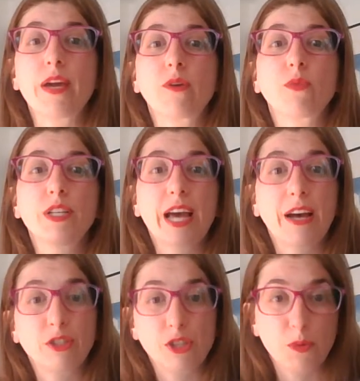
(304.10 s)
we can reach
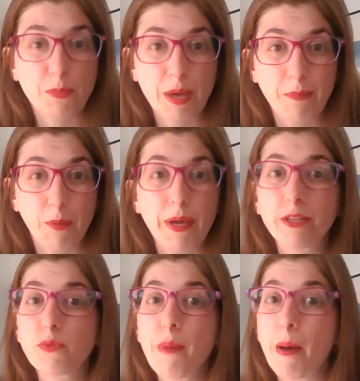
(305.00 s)
out to new people.
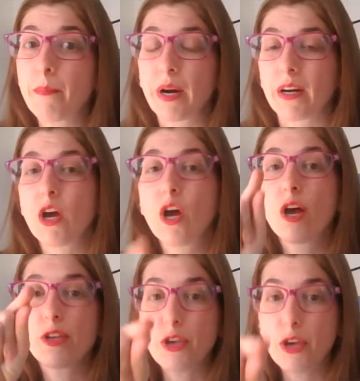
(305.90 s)
Because remember,
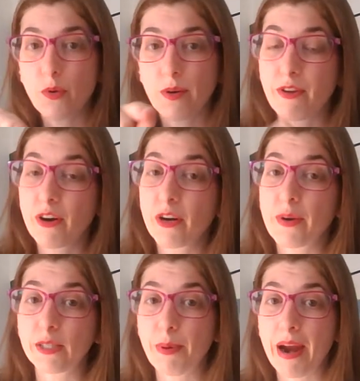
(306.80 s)
if you're an
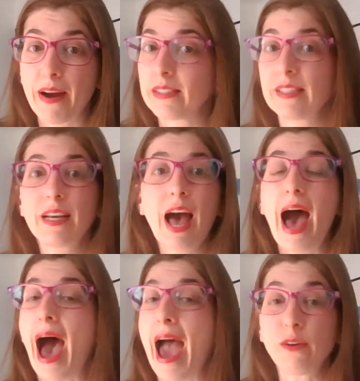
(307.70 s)
erased parent,
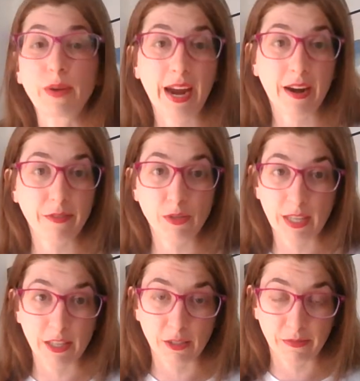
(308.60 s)
I don't care if you
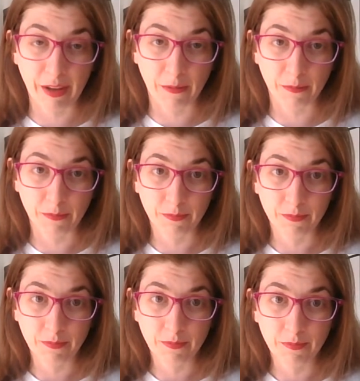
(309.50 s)
see this film.
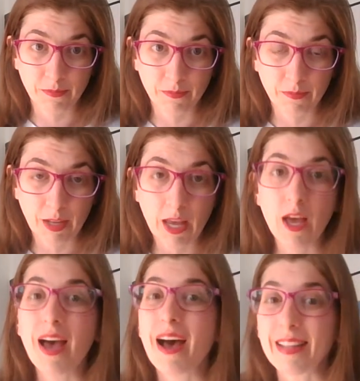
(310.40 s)

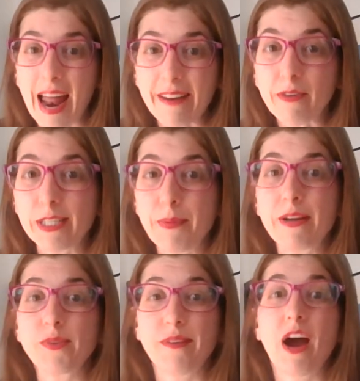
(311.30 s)
A lot of erased
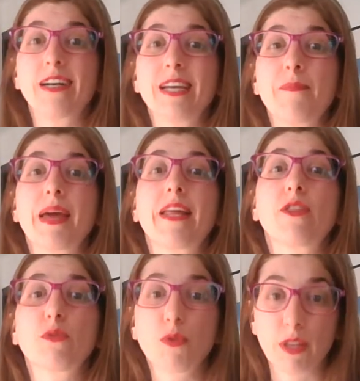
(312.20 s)
parents will have a hard time
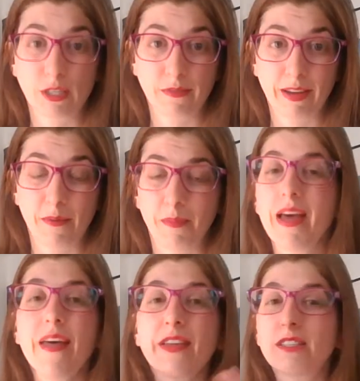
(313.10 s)
getting through this film.
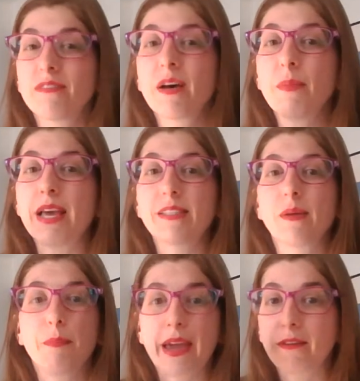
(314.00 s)
This film
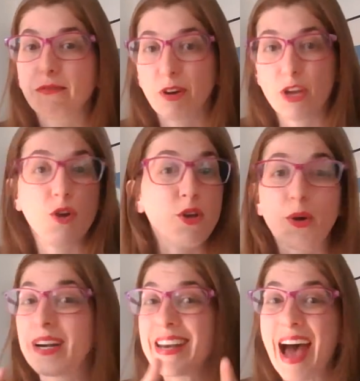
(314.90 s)
isn't made for you.
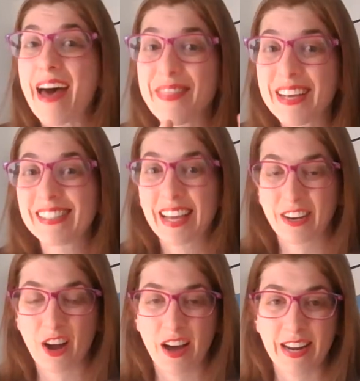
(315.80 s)
You're not the
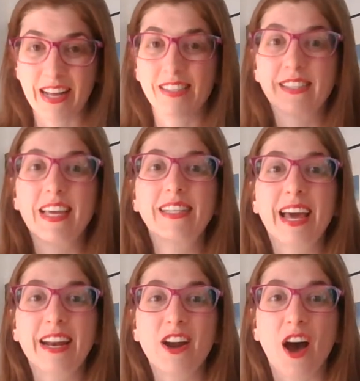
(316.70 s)
intended audience. The
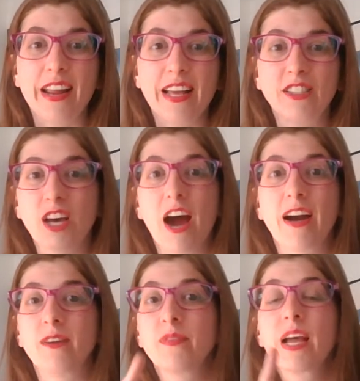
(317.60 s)
intended audience
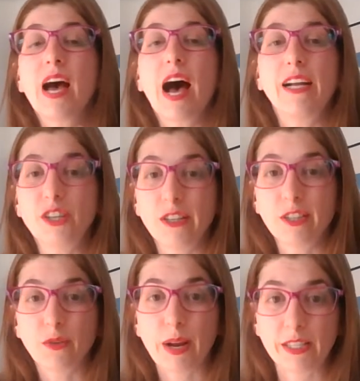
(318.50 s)
are
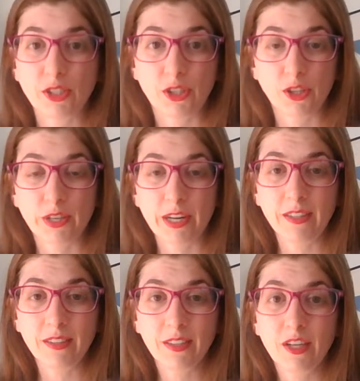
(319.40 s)
adult erased
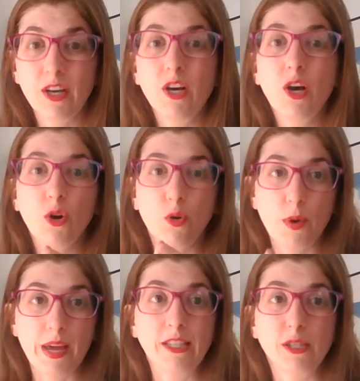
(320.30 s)
children who
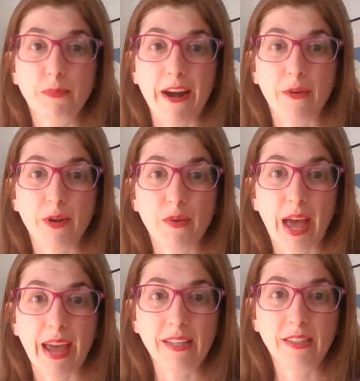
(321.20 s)
we can inspire to
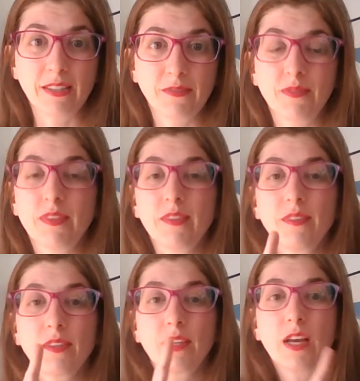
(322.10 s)
reunite,
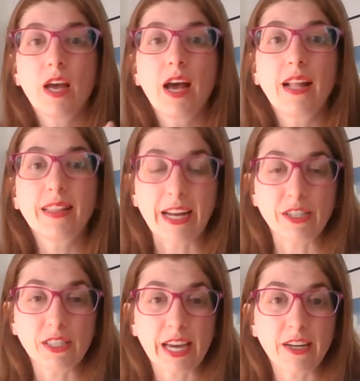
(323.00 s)

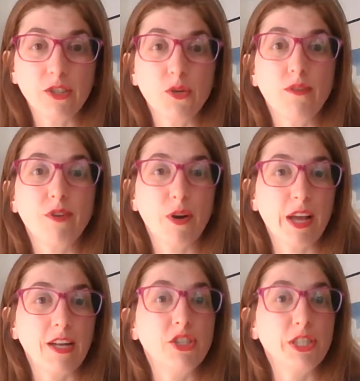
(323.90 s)
legislators who are
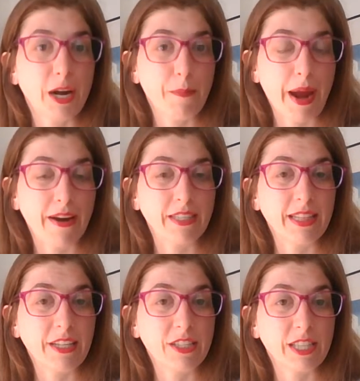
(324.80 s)
voting on shared
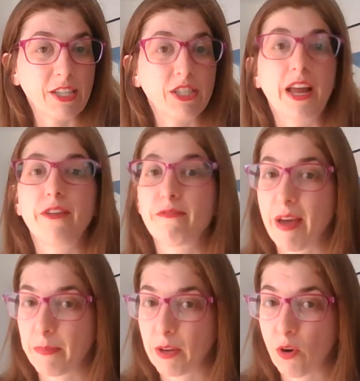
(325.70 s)
parenting legislation and other
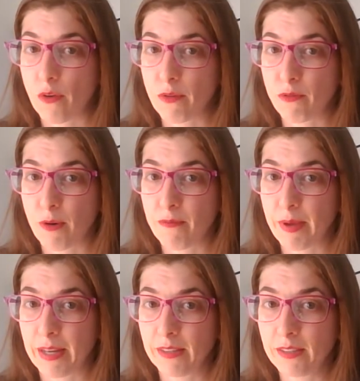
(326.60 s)
family court reform
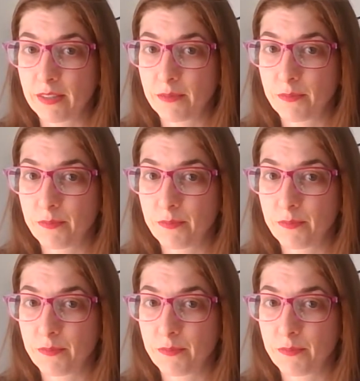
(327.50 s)
bills,